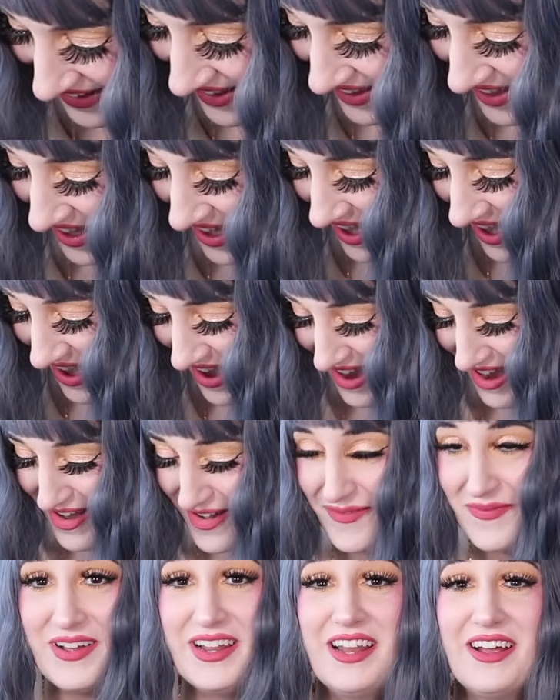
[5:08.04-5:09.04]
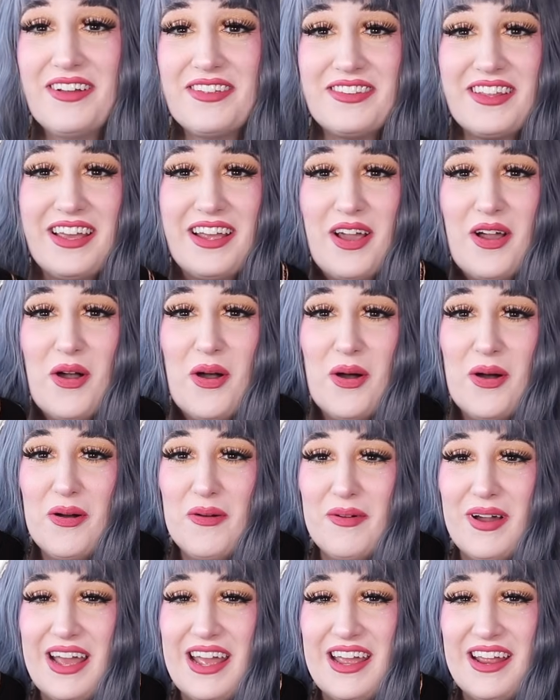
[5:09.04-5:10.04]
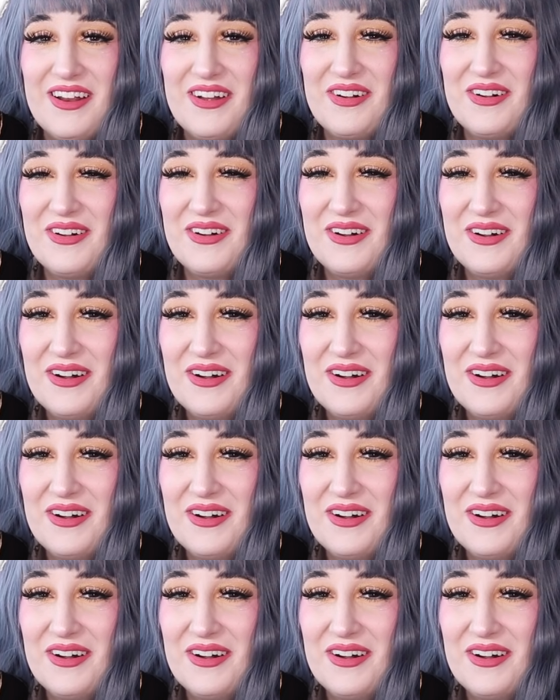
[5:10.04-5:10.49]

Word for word: I hope it was like, wait,